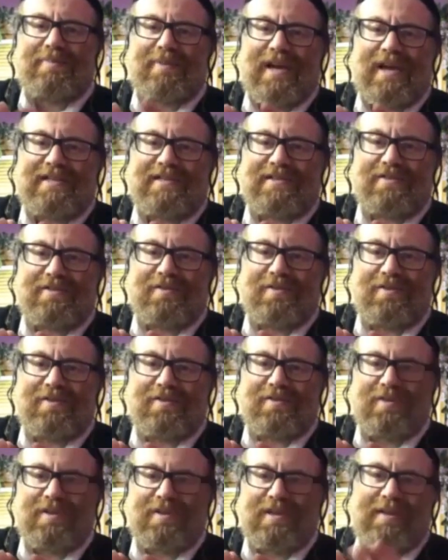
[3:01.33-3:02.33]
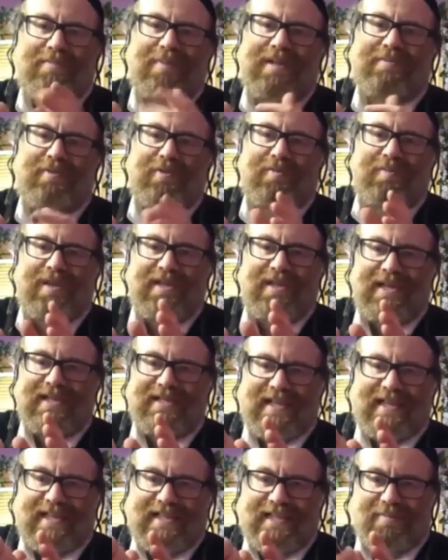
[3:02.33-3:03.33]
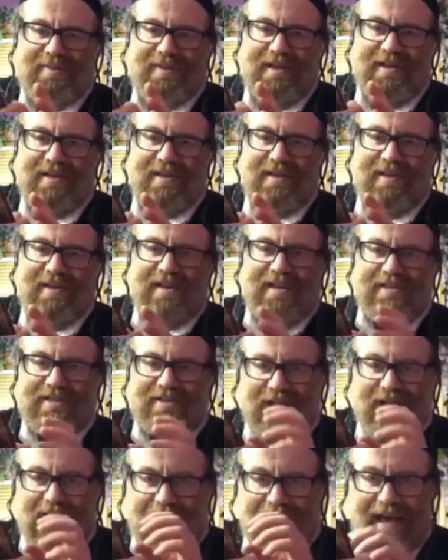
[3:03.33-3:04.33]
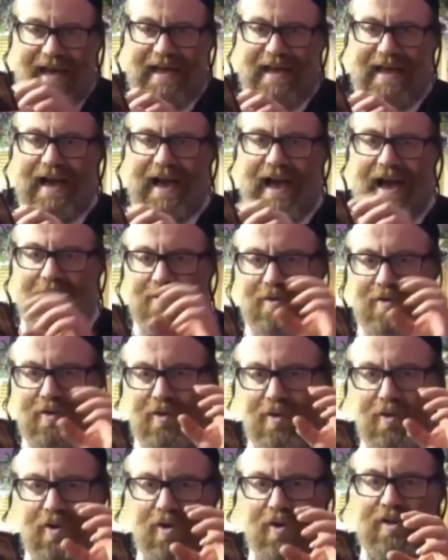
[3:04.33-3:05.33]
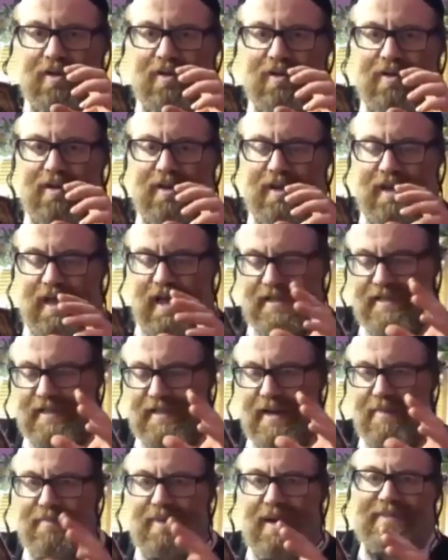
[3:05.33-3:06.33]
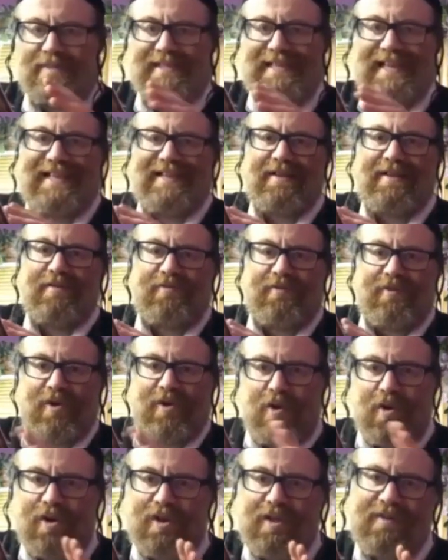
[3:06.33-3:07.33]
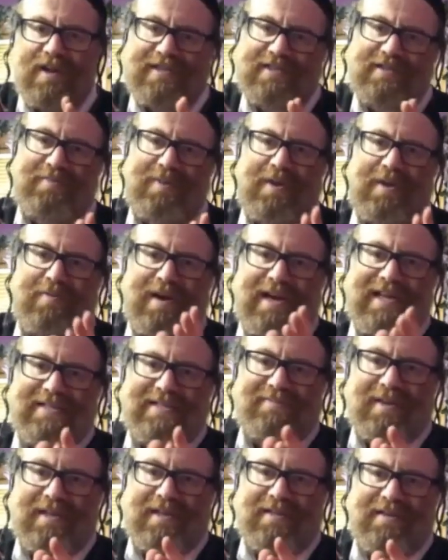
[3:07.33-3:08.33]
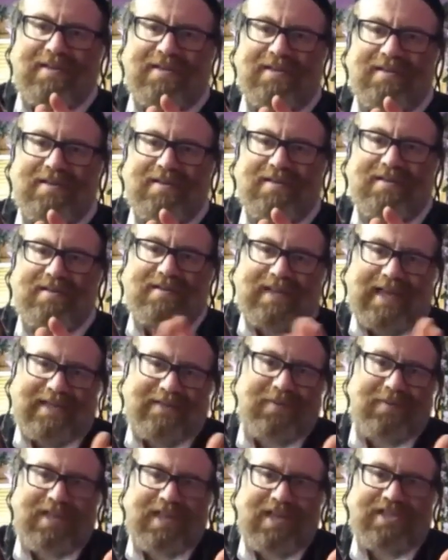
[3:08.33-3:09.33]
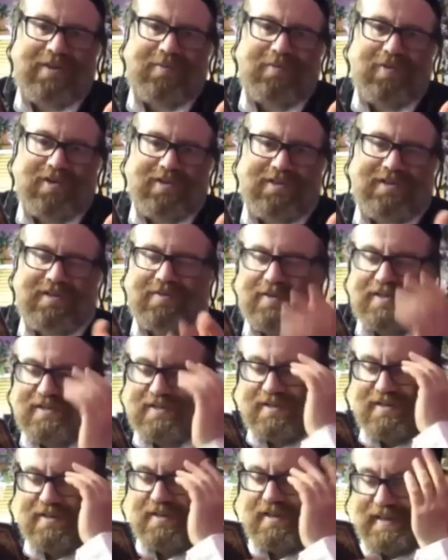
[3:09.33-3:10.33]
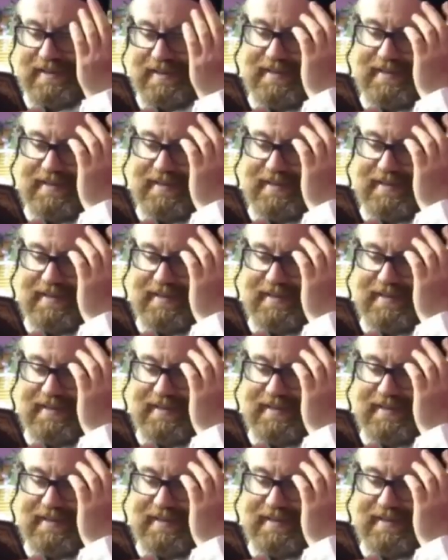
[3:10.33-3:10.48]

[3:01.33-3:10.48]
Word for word: it applies to, to him, but to me it does not apply. So uh, our goal, as Rambam said, for all of us to be a wise man. That's what Hashem wants of us.